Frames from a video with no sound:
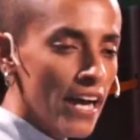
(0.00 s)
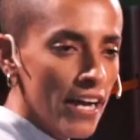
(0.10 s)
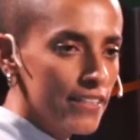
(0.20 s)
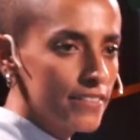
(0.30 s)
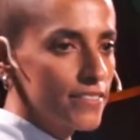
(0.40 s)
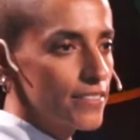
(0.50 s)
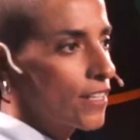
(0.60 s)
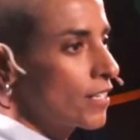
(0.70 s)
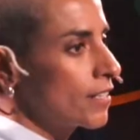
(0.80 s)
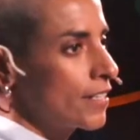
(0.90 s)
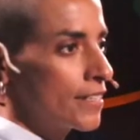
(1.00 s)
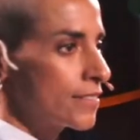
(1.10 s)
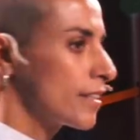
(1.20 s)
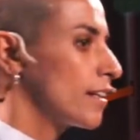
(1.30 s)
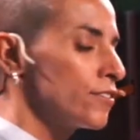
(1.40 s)
nice
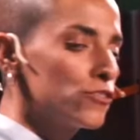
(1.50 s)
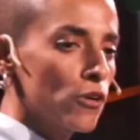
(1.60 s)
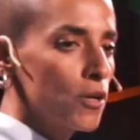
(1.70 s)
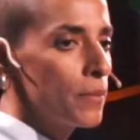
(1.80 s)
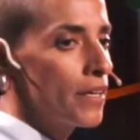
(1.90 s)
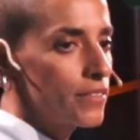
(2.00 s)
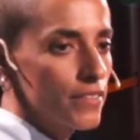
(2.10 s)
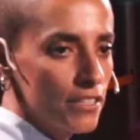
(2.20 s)
and enjoyment